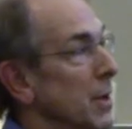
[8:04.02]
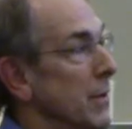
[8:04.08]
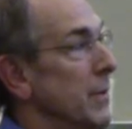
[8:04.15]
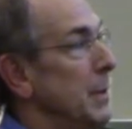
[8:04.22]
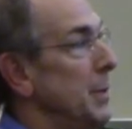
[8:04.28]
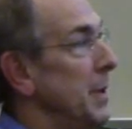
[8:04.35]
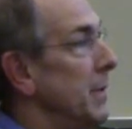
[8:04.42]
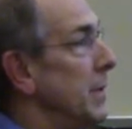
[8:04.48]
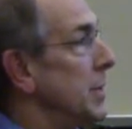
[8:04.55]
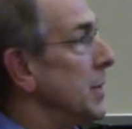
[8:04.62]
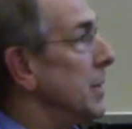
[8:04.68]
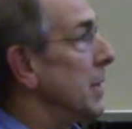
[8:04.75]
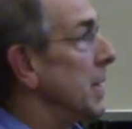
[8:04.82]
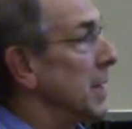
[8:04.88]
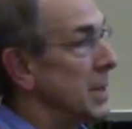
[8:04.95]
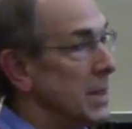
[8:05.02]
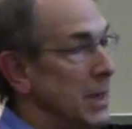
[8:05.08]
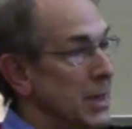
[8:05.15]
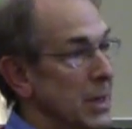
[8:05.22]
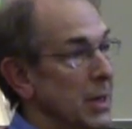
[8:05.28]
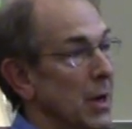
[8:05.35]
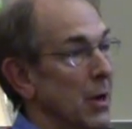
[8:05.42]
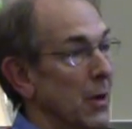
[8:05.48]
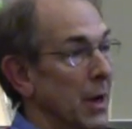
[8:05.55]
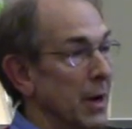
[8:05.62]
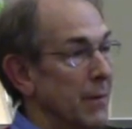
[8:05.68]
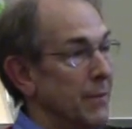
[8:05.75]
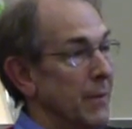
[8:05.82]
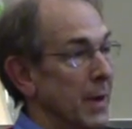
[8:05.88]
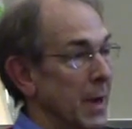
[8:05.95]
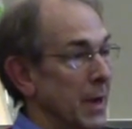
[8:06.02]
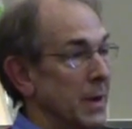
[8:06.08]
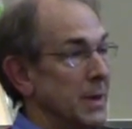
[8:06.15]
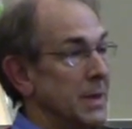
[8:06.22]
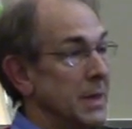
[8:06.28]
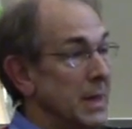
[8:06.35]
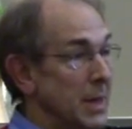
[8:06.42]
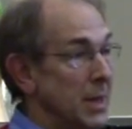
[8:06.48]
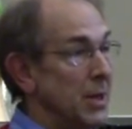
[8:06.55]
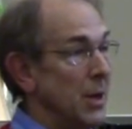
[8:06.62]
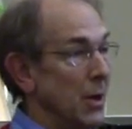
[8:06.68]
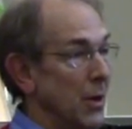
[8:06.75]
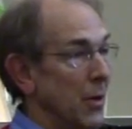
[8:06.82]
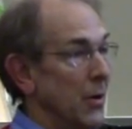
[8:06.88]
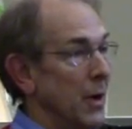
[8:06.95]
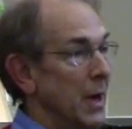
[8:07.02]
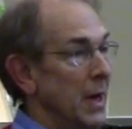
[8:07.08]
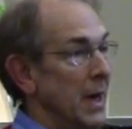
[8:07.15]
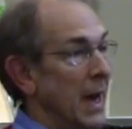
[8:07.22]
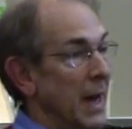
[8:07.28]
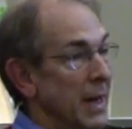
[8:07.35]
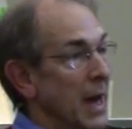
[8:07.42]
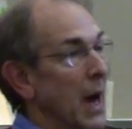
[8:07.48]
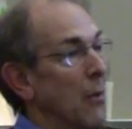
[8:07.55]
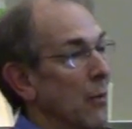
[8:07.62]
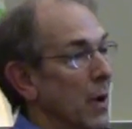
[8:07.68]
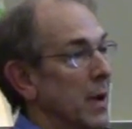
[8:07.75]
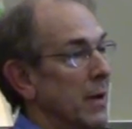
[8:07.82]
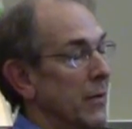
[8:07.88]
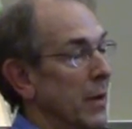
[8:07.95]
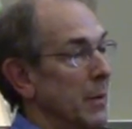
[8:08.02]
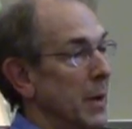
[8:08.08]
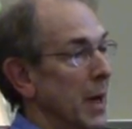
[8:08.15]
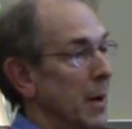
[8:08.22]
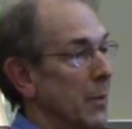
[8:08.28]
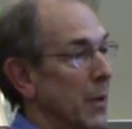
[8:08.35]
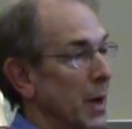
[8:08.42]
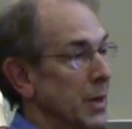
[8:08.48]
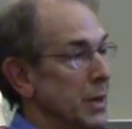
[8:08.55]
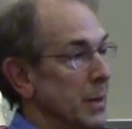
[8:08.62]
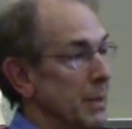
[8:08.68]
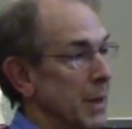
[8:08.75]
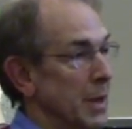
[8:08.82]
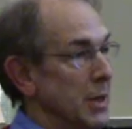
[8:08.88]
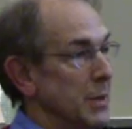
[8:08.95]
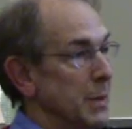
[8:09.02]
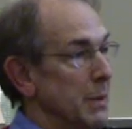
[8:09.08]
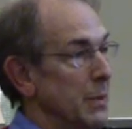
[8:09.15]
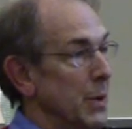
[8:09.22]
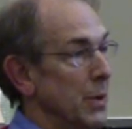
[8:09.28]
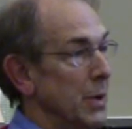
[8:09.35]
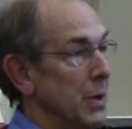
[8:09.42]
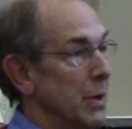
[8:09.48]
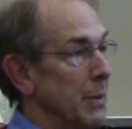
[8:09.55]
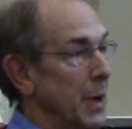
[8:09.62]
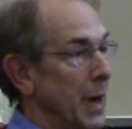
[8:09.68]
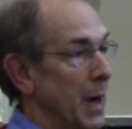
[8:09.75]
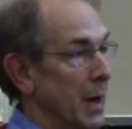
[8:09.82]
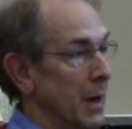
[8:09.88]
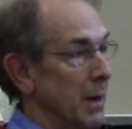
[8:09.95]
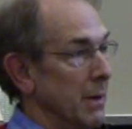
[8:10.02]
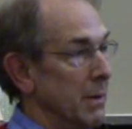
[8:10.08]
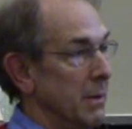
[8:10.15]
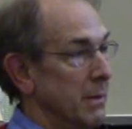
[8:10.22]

VP of engineering, and a CTO and a CEO, and not one of them had a project management bone in their body.